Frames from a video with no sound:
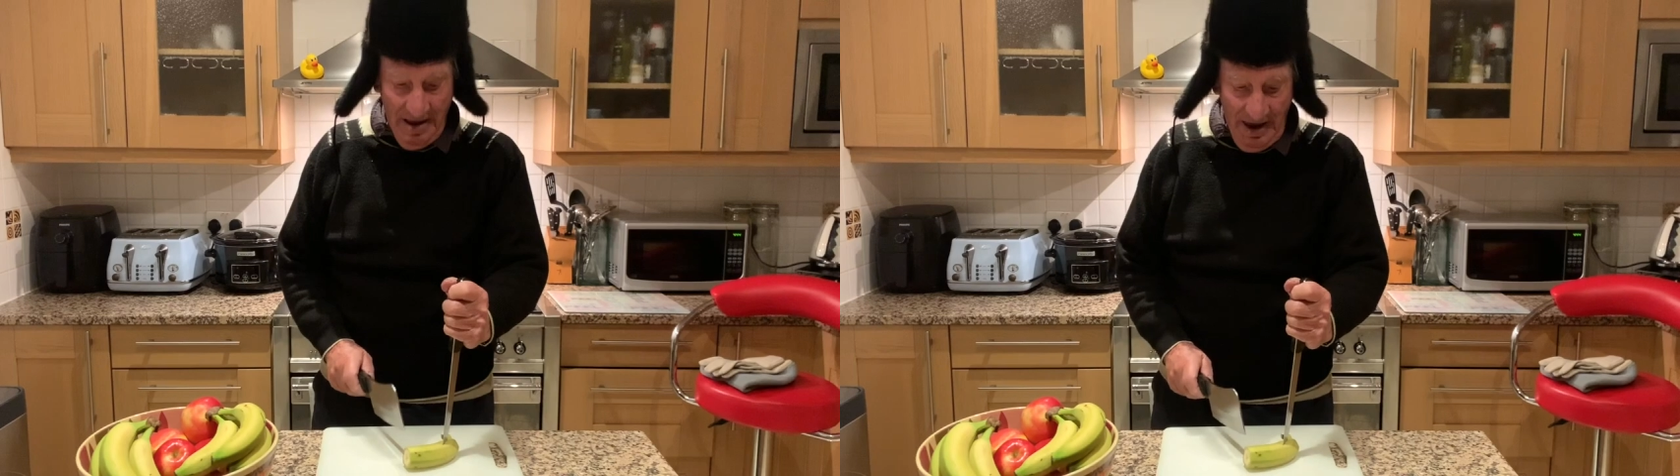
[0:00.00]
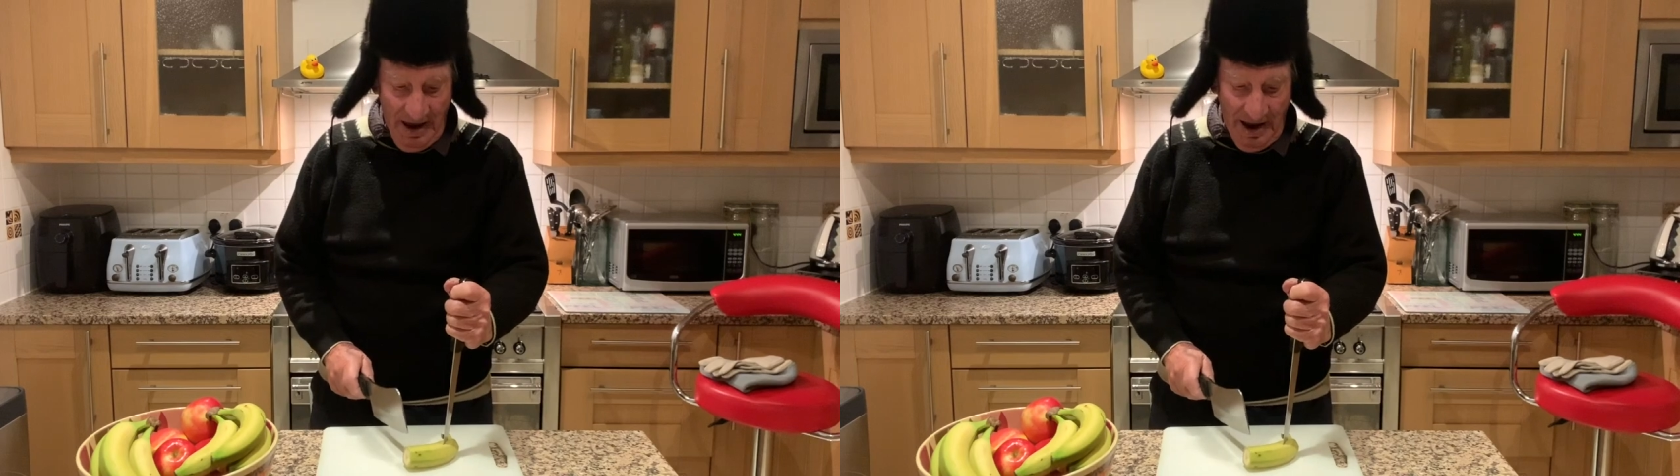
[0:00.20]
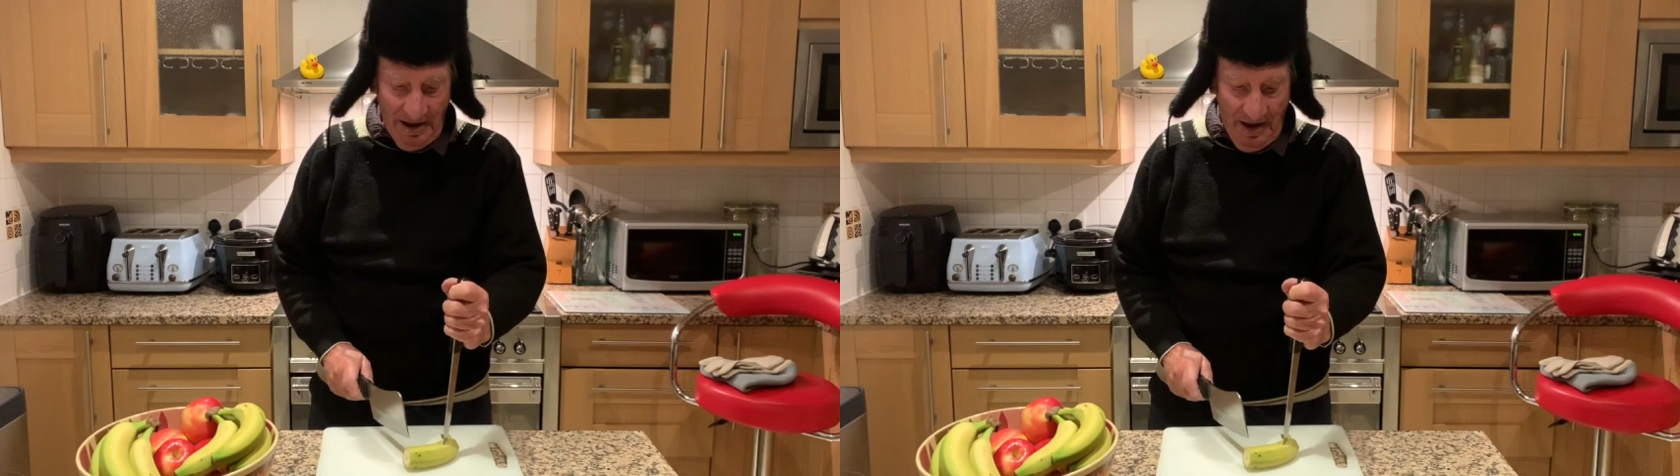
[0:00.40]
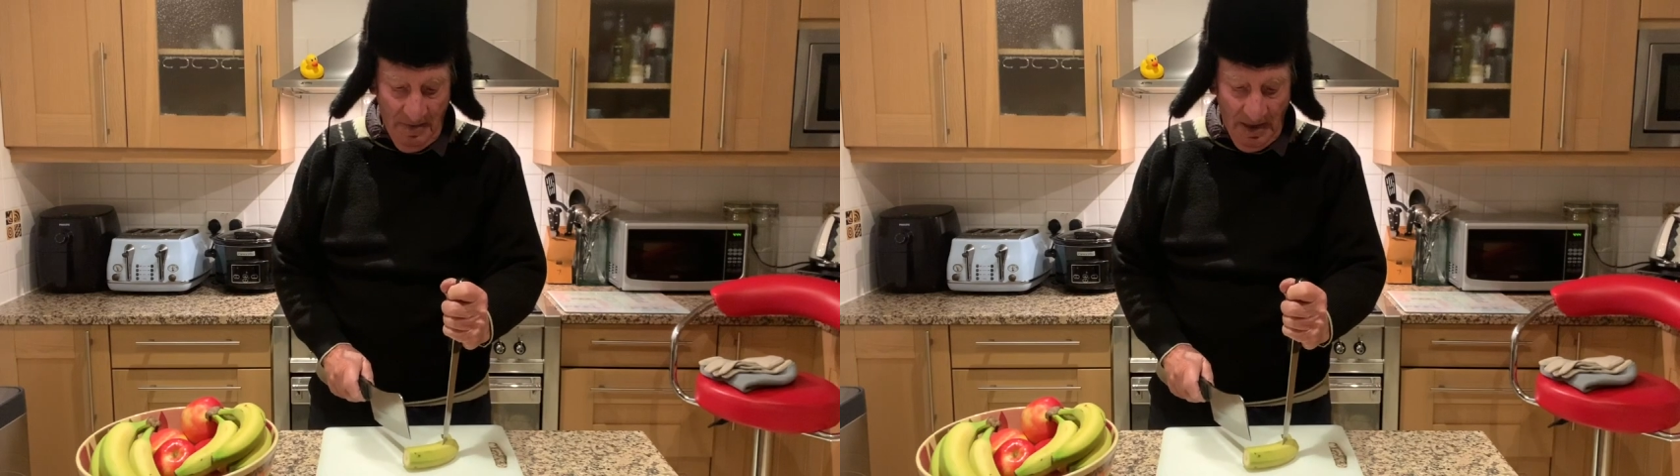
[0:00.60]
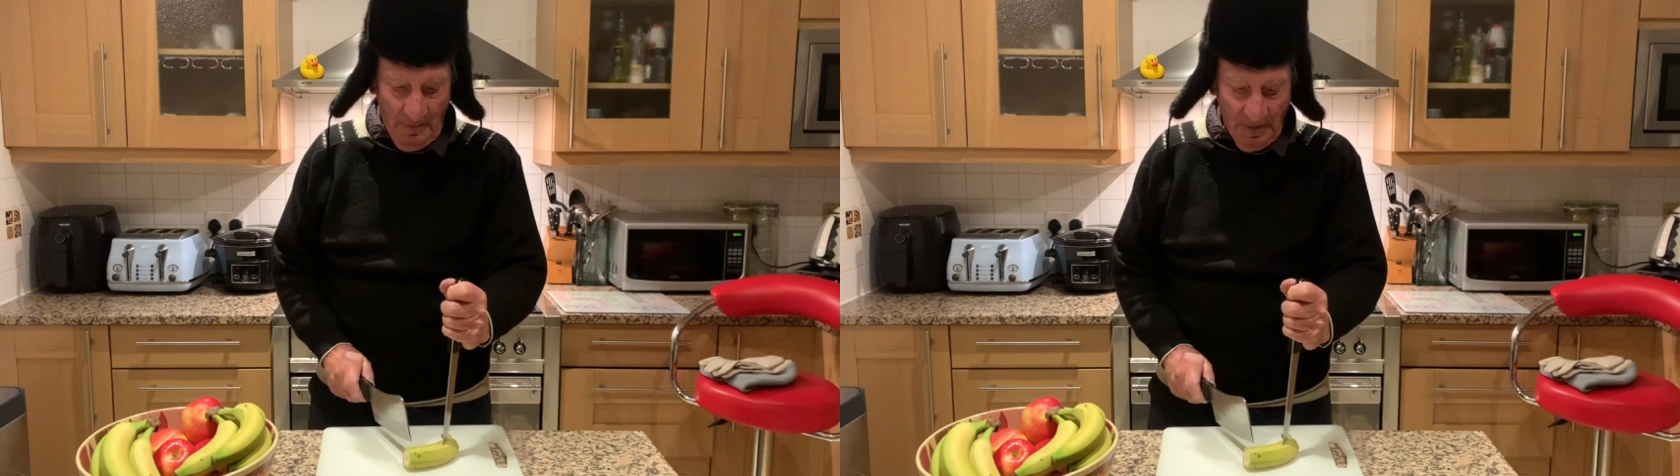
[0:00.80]
Please
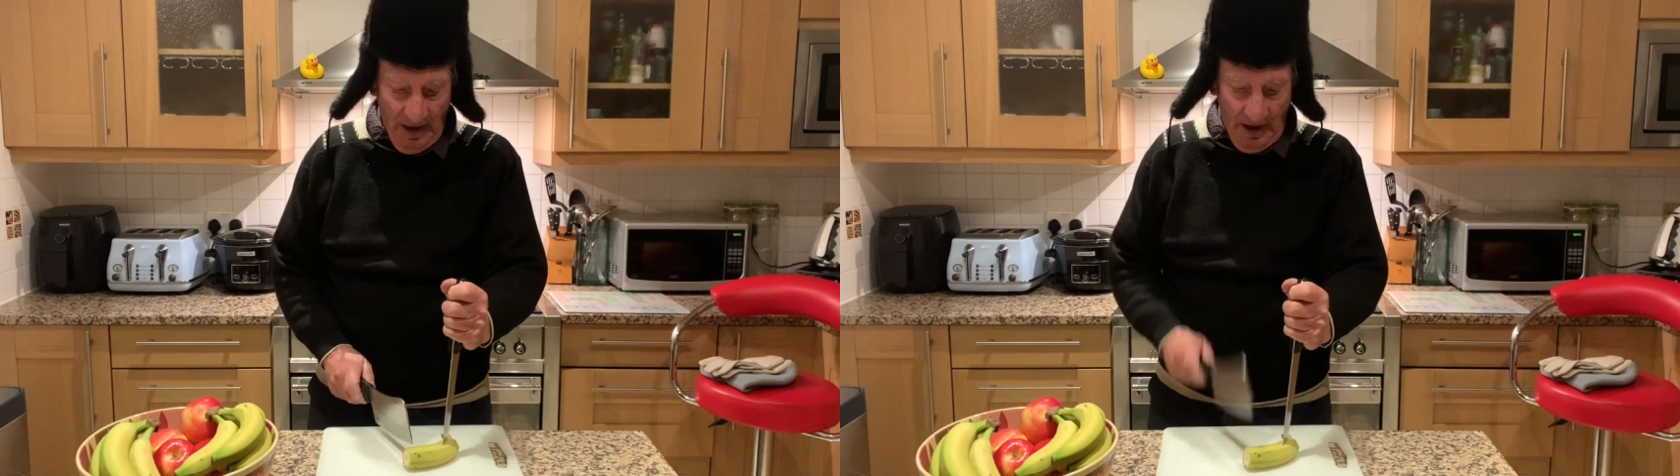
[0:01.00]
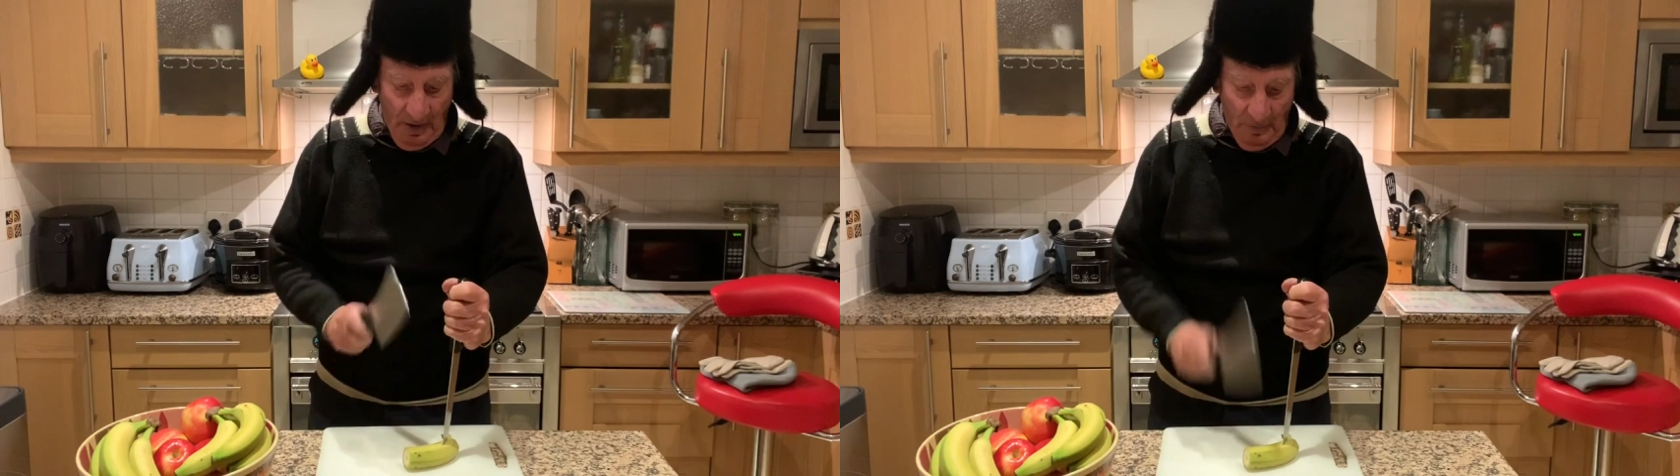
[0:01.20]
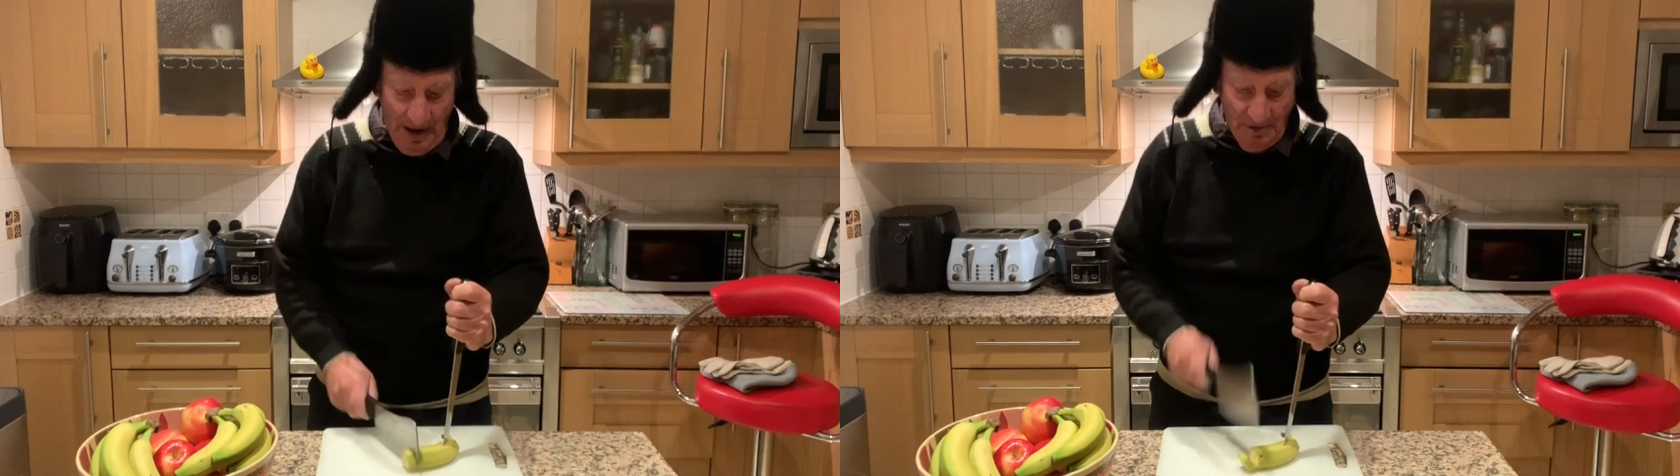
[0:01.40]
don't try